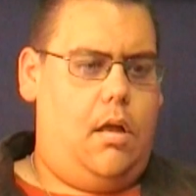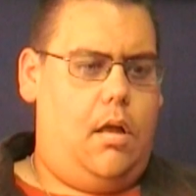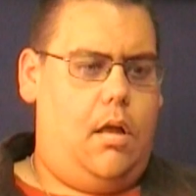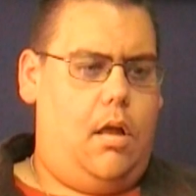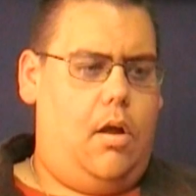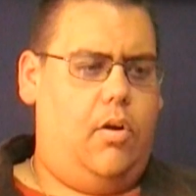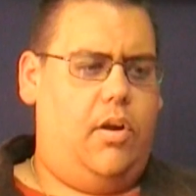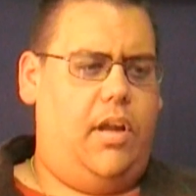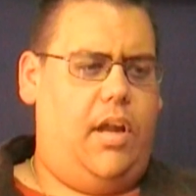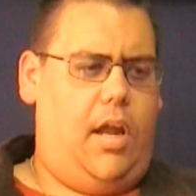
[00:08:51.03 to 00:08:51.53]

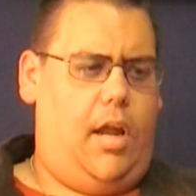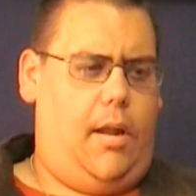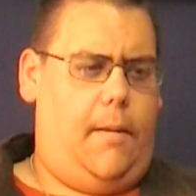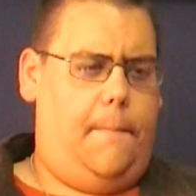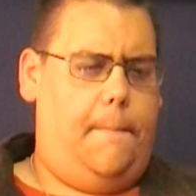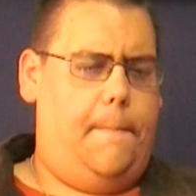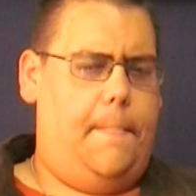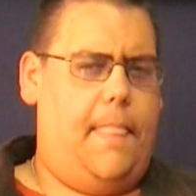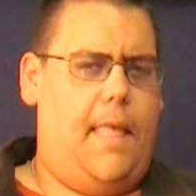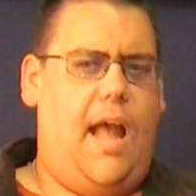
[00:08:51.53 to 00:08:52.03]
Okay,
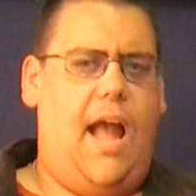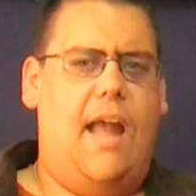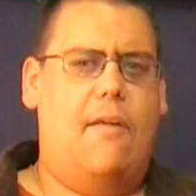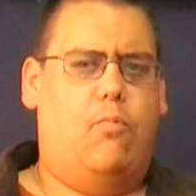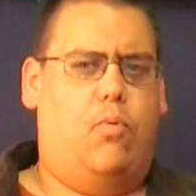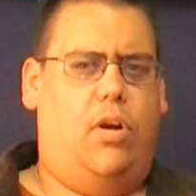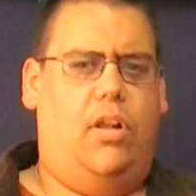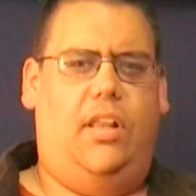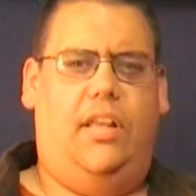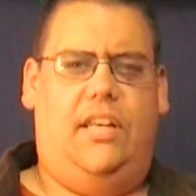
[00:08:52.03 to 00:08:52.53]
I
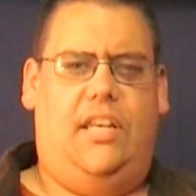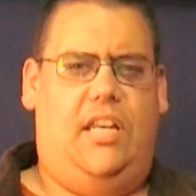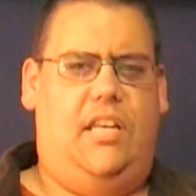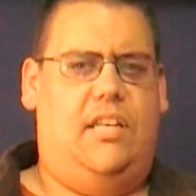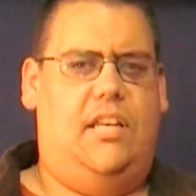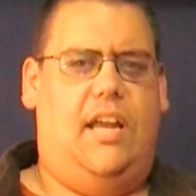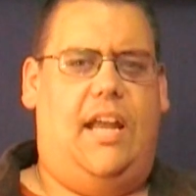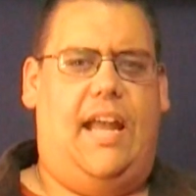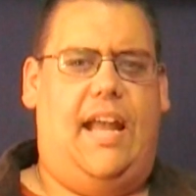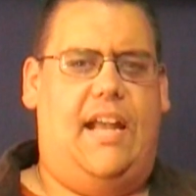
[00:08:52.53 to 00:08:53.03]
really need
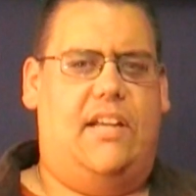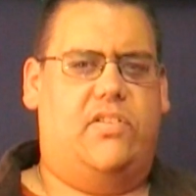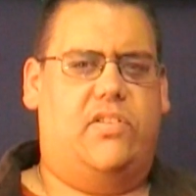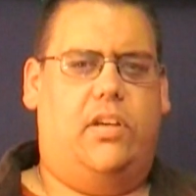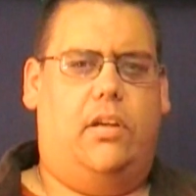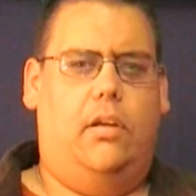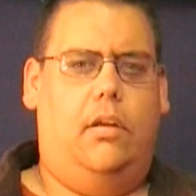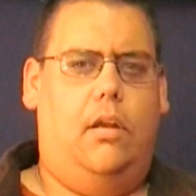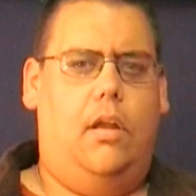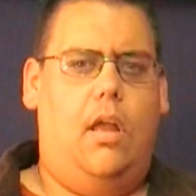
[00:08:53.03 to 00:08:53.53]
to ask.
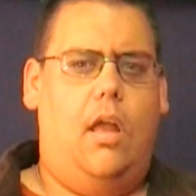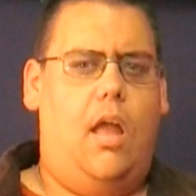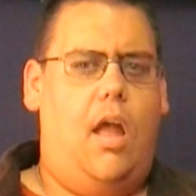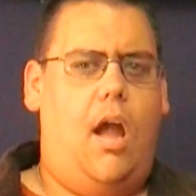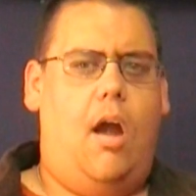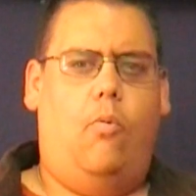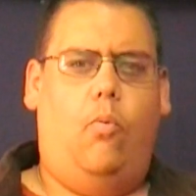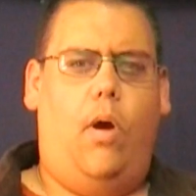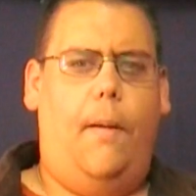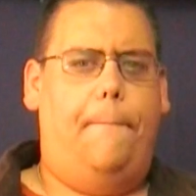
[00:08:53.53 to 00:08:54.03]

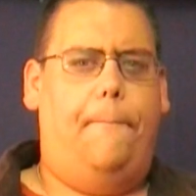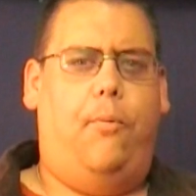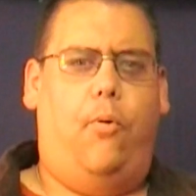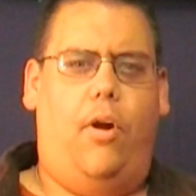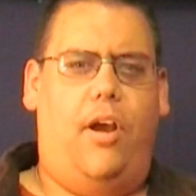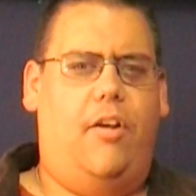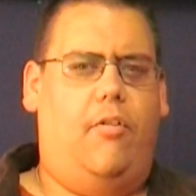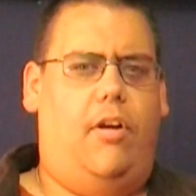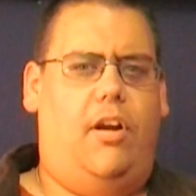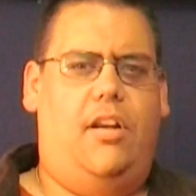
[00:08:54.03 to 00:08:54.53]
At what
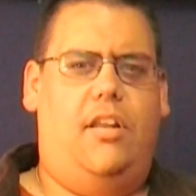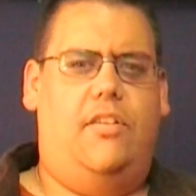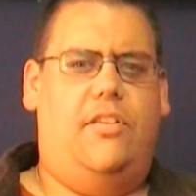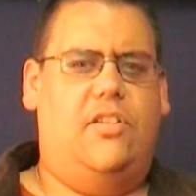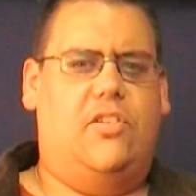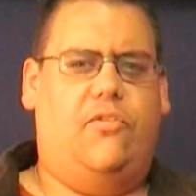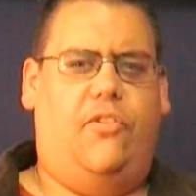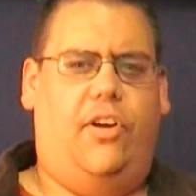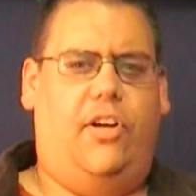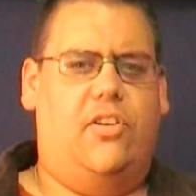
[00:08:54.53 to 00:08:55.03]
point are any of
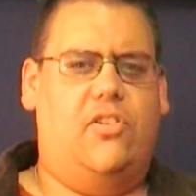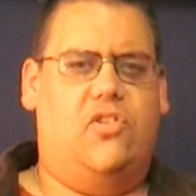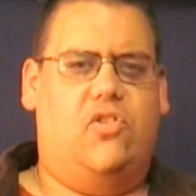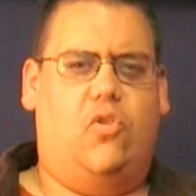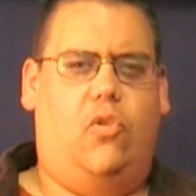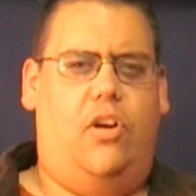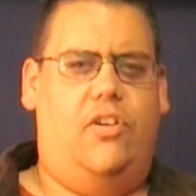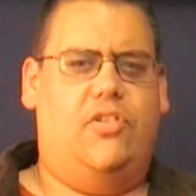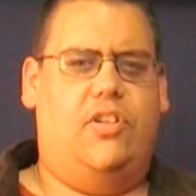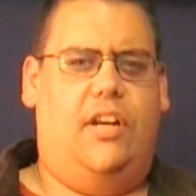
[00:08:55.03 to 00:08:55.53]
these fucking
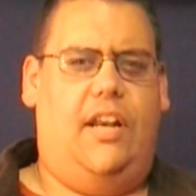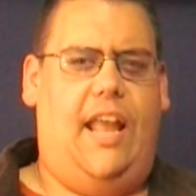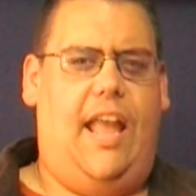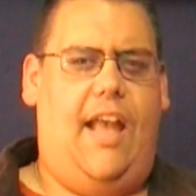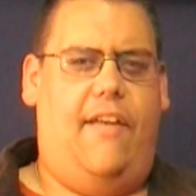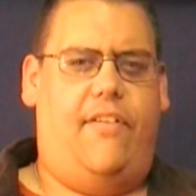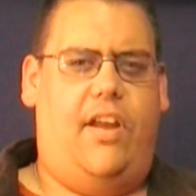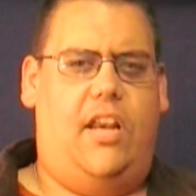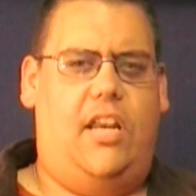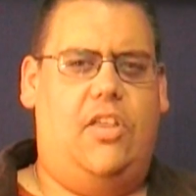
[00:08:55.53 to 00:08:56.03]
stories gonna
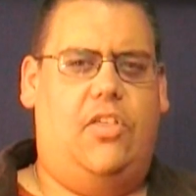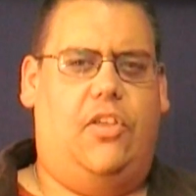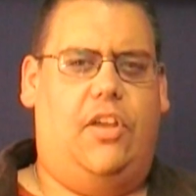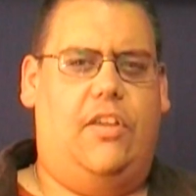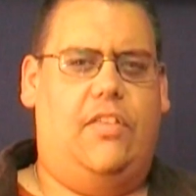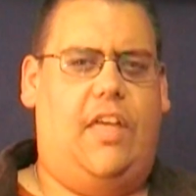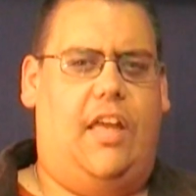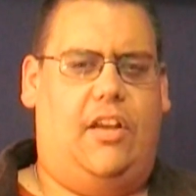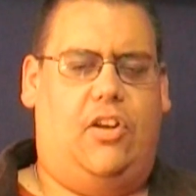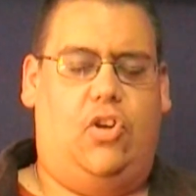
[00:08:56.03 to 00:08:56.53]
have anything
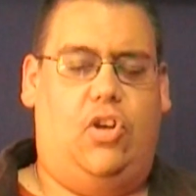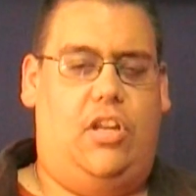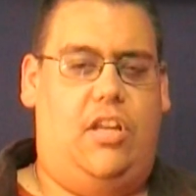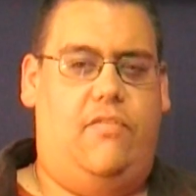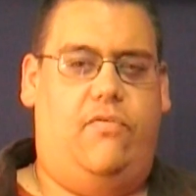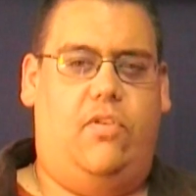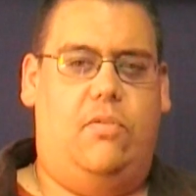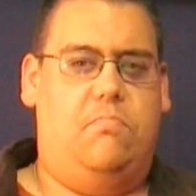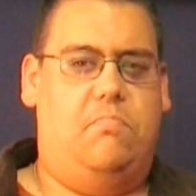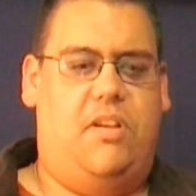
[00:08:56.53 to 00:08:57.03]
that could
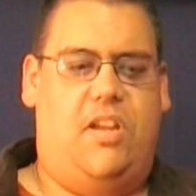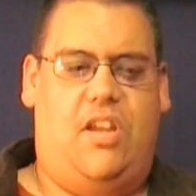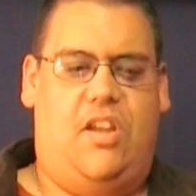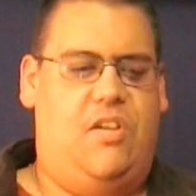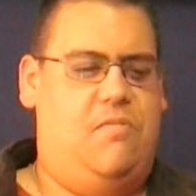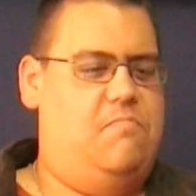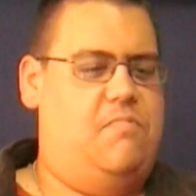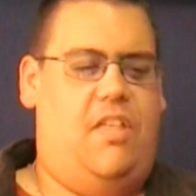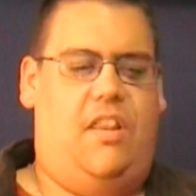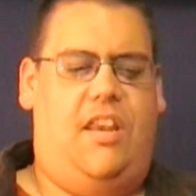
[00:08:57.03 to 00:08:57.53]
even
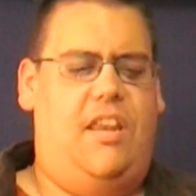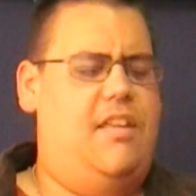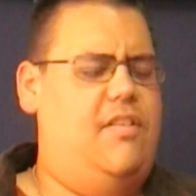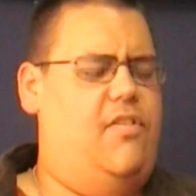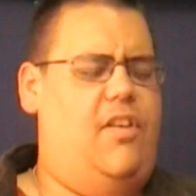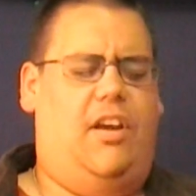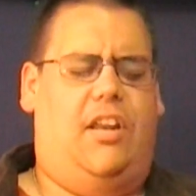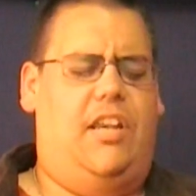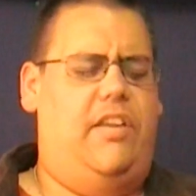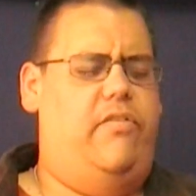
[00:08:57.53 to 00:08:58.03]

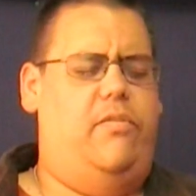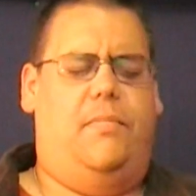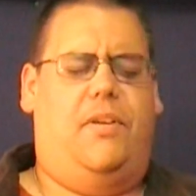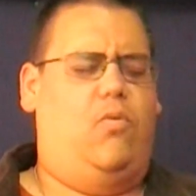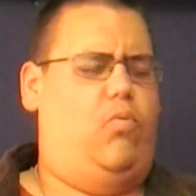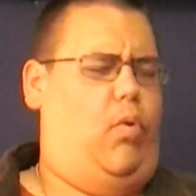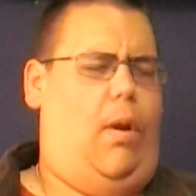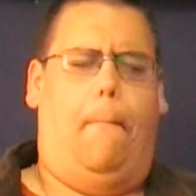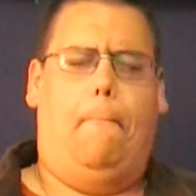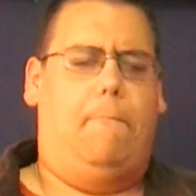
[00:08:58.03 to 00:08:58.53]
be
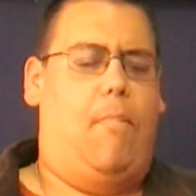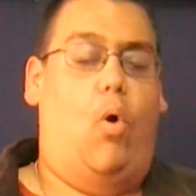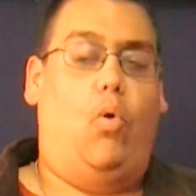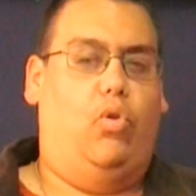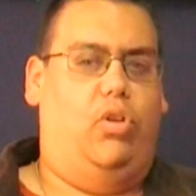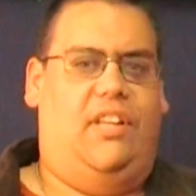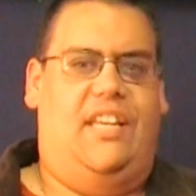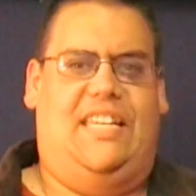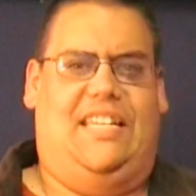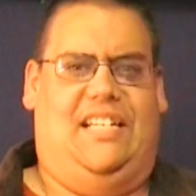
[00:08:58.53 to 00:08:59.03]

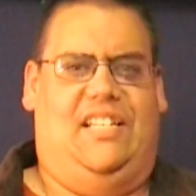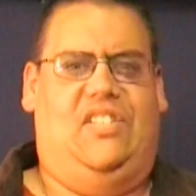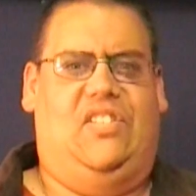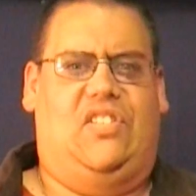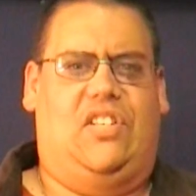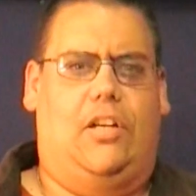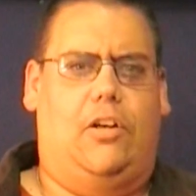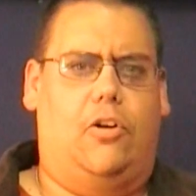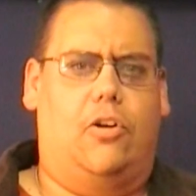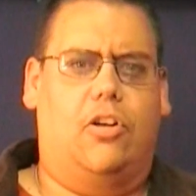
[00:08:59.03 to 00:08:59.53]
remotely
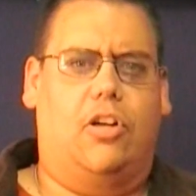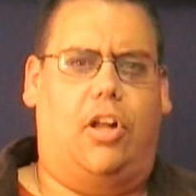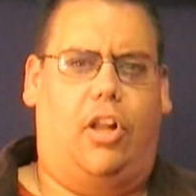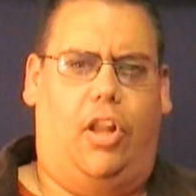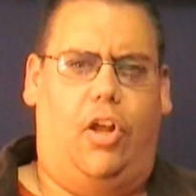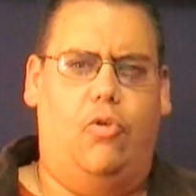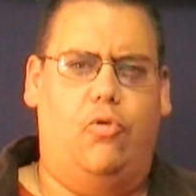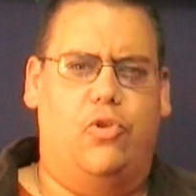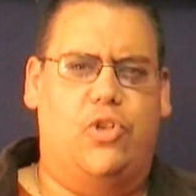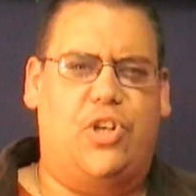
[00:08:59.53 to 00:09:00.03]
considered
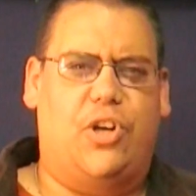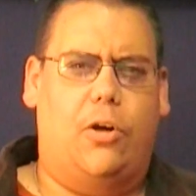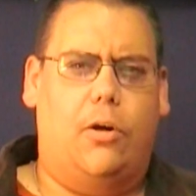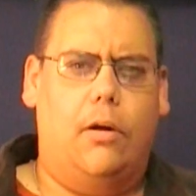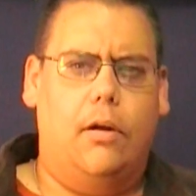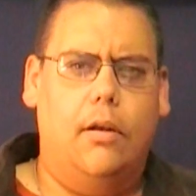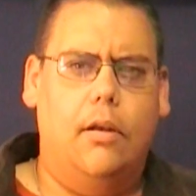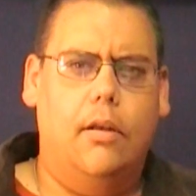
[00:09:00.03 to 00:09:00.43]
closure?